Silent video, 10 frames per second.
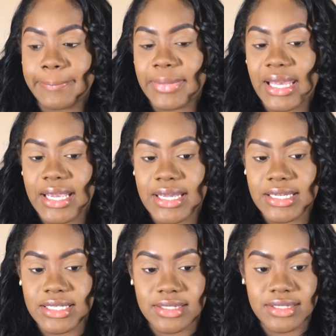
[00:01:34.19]
and
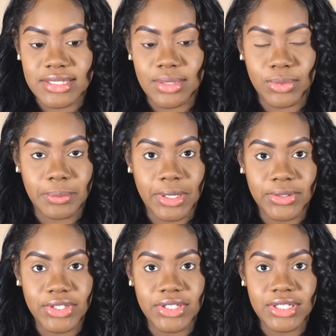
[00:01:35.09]
it's set with
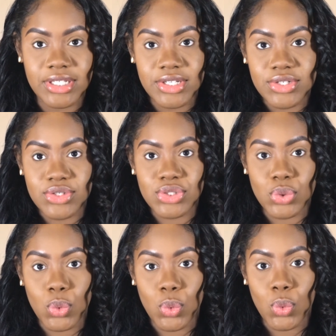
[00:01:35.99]
powder.
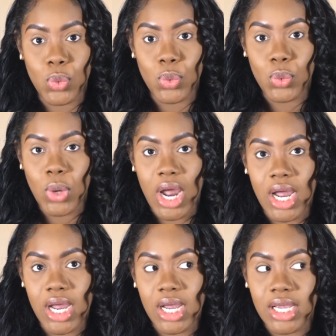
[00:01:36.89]
So
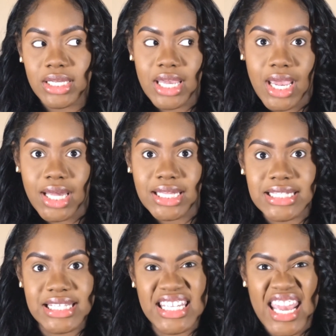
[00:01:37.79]
yeah,
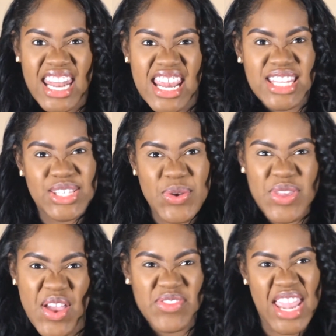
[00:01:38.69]
let's get into the
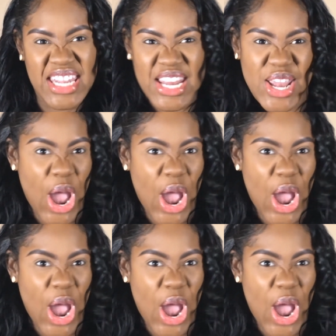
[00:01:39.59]
video.